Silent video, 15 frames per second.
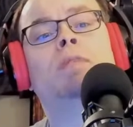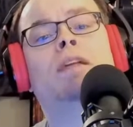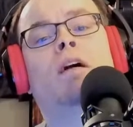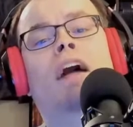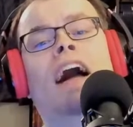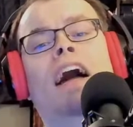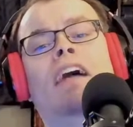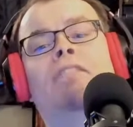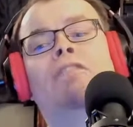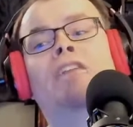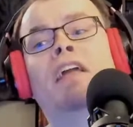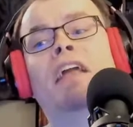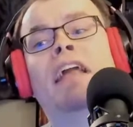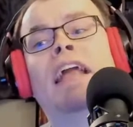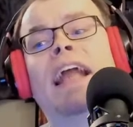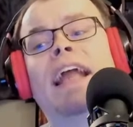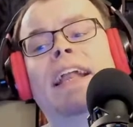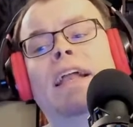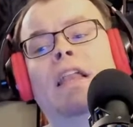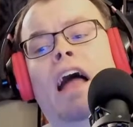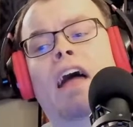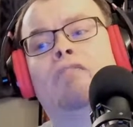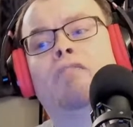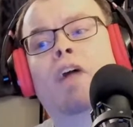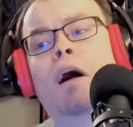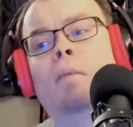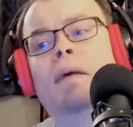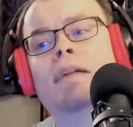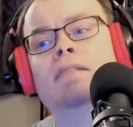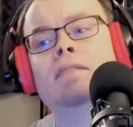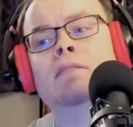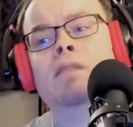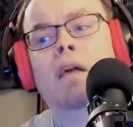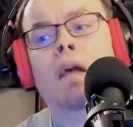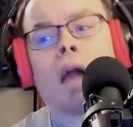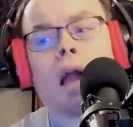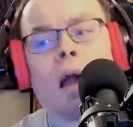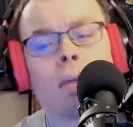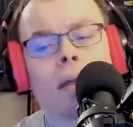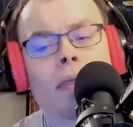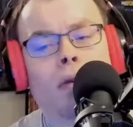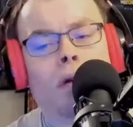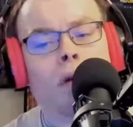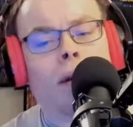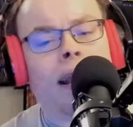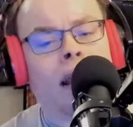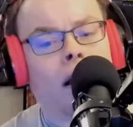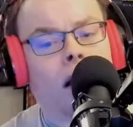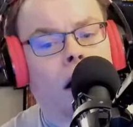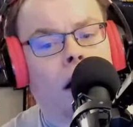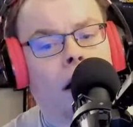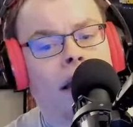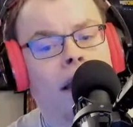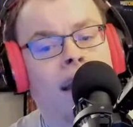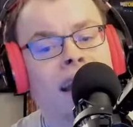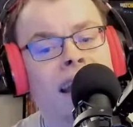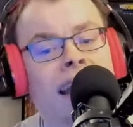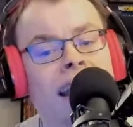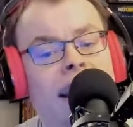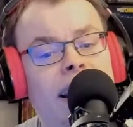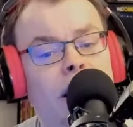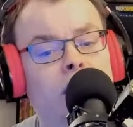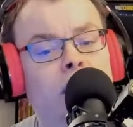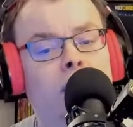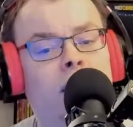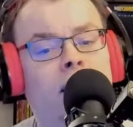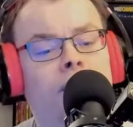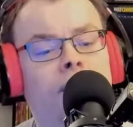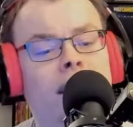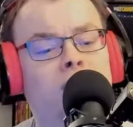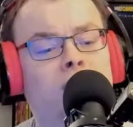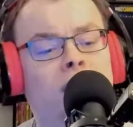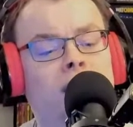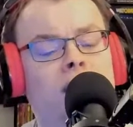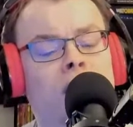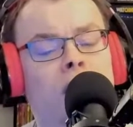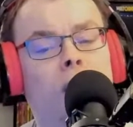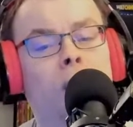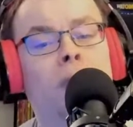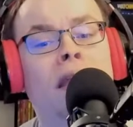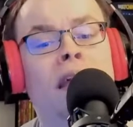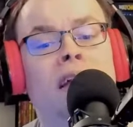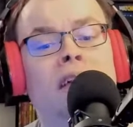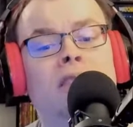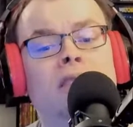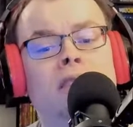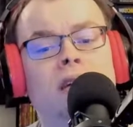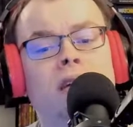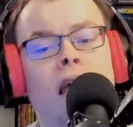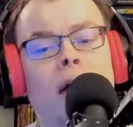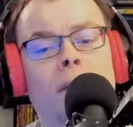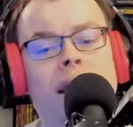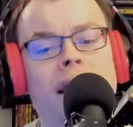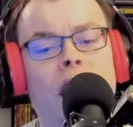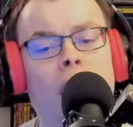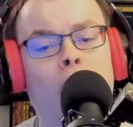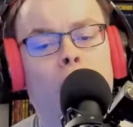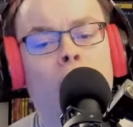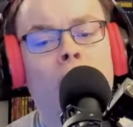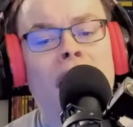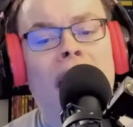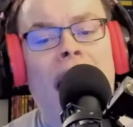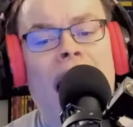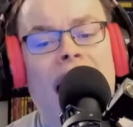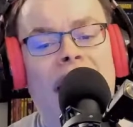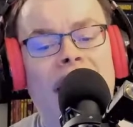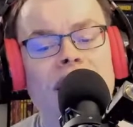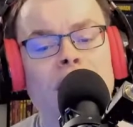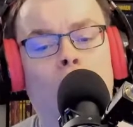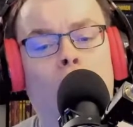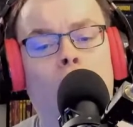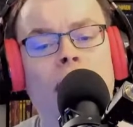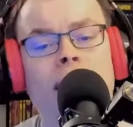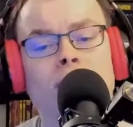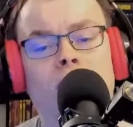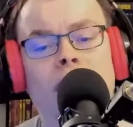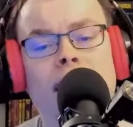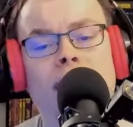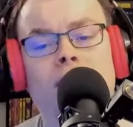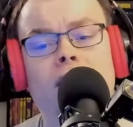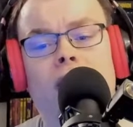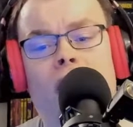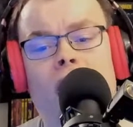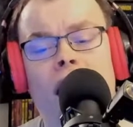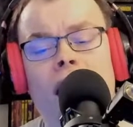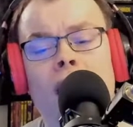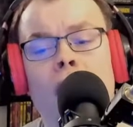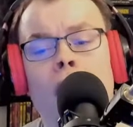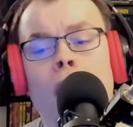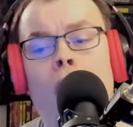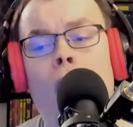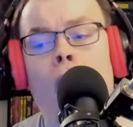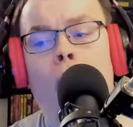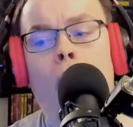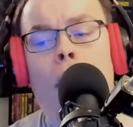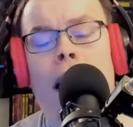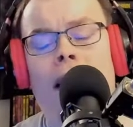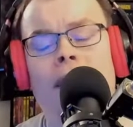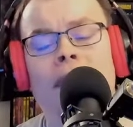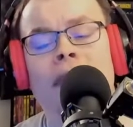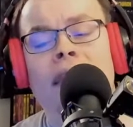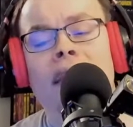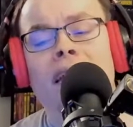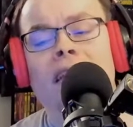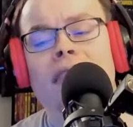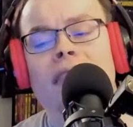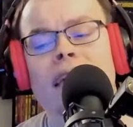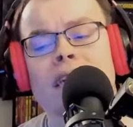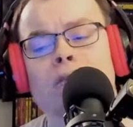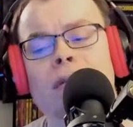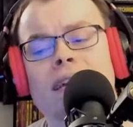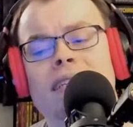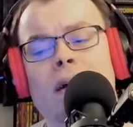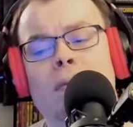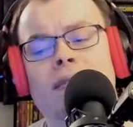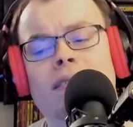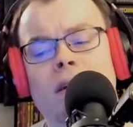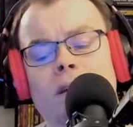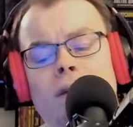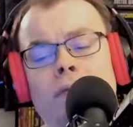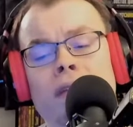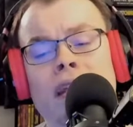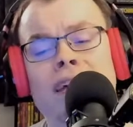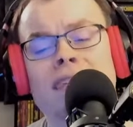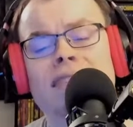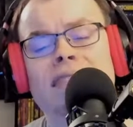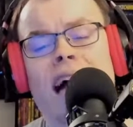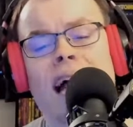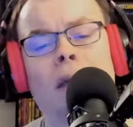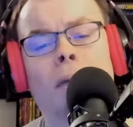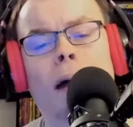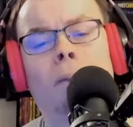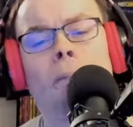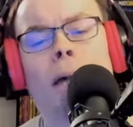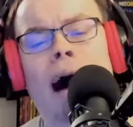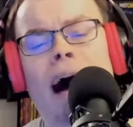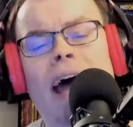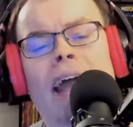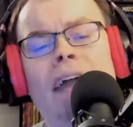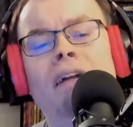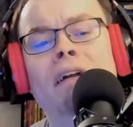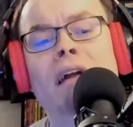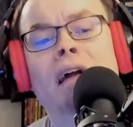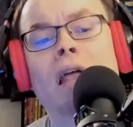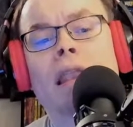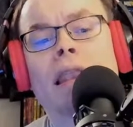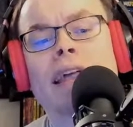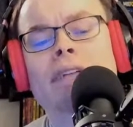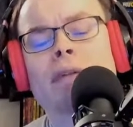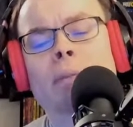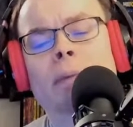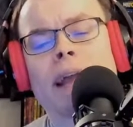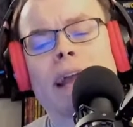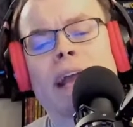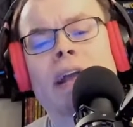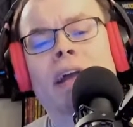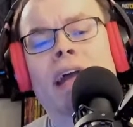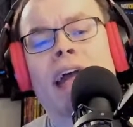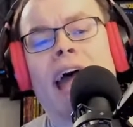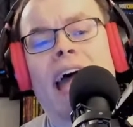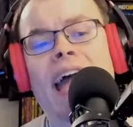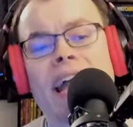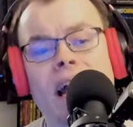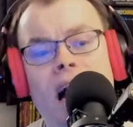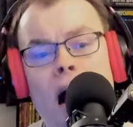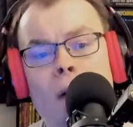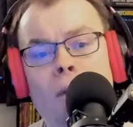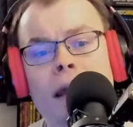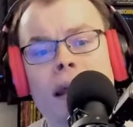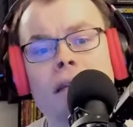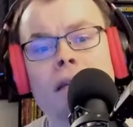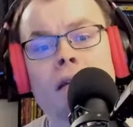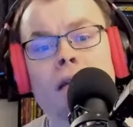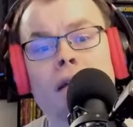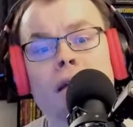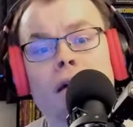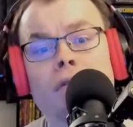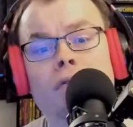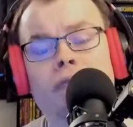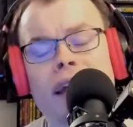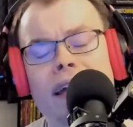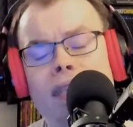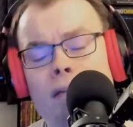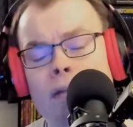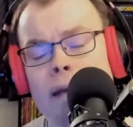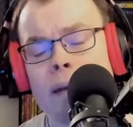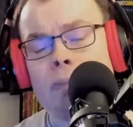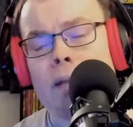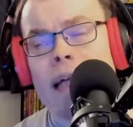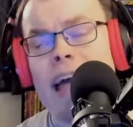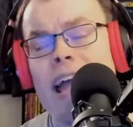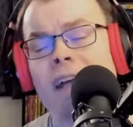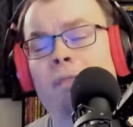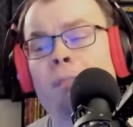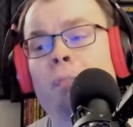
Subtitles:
we don't have any live comments coming through here on YouTube and Facebook, so do let me know, as always, what you thought about this week's episode of Dynamite by leaving me a comment via the replay